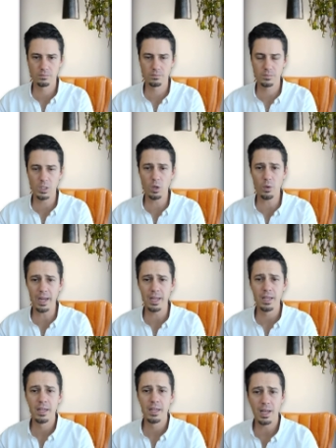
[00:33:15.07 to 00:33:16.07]
Okay,
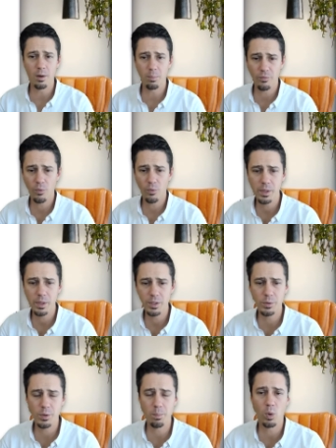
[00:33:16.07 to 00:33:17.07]
now before we
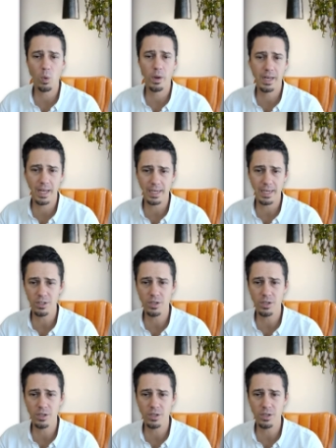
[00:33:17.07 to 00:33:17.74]
deploy and execute,